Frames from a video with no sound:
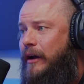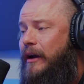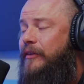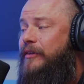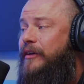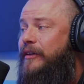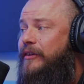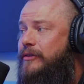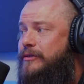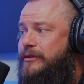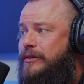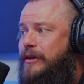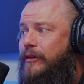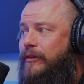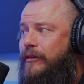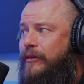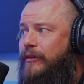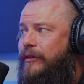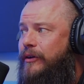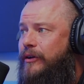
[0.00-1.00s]
And I think
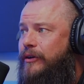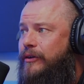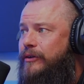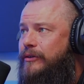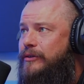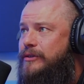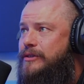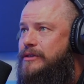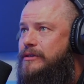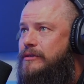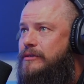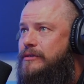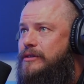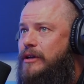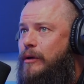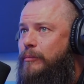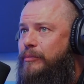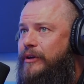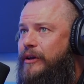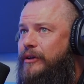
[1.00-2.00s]
there's
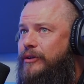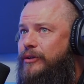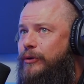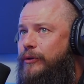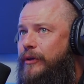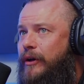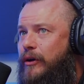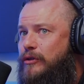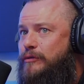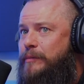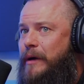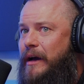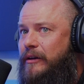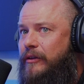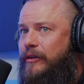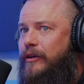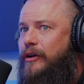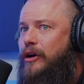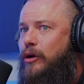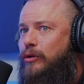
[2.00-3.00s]
something too that goes back to
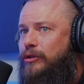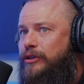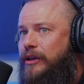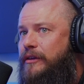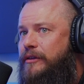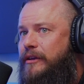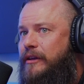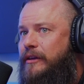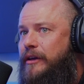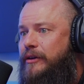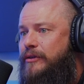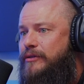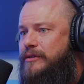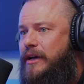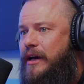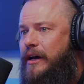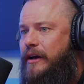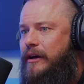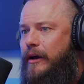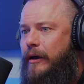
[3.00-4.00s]
the coaching thing that you
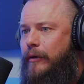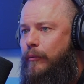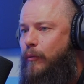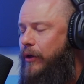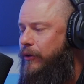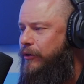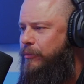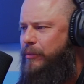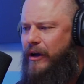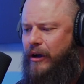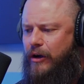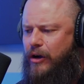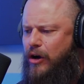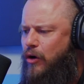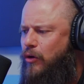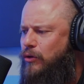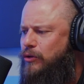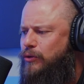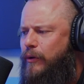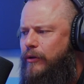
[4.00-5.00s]
said. Whether it be a
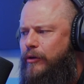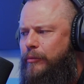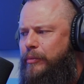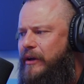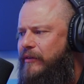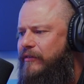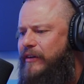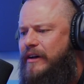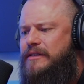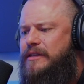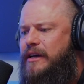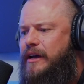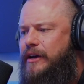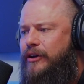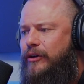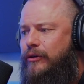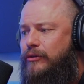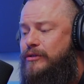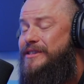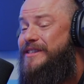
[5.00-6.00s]
coach, whether it be investing in
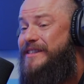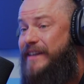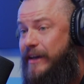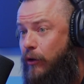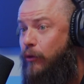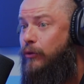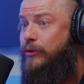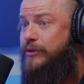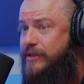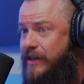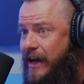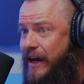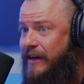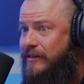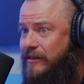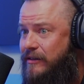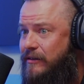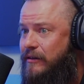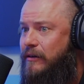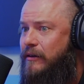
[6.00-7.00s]
your skill
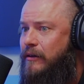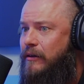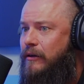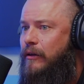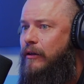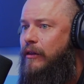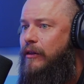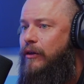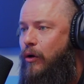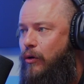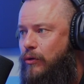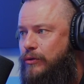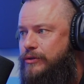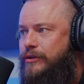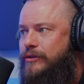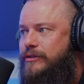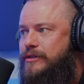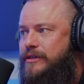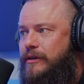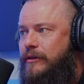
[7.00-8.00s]
set, those
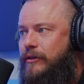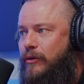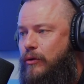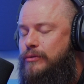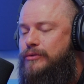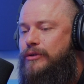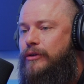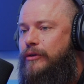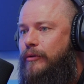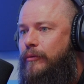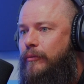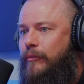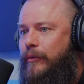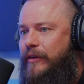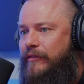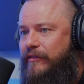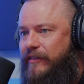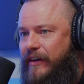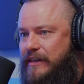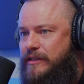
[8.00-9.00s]
are
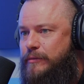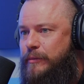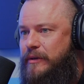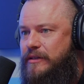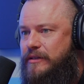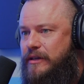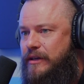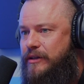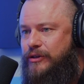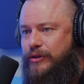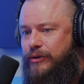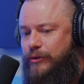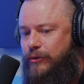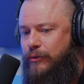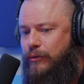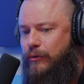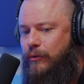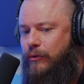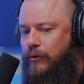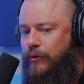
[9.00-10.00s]
investments
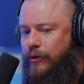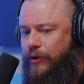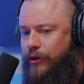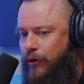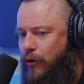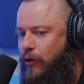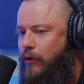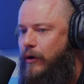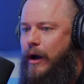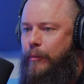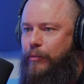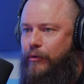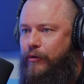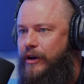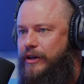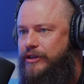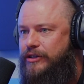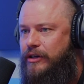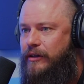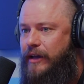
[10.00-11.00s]
into your
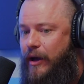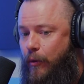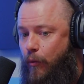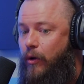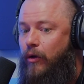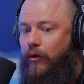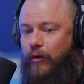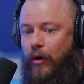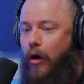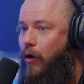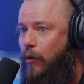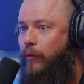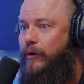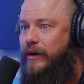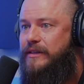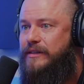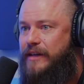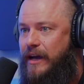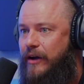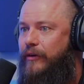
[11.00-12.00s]
operation that will
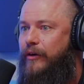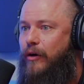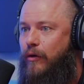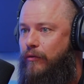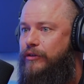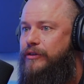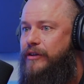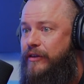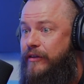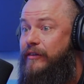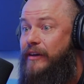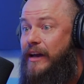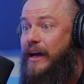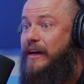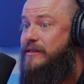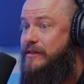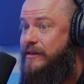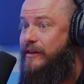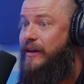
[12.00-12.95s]
always carry over to the next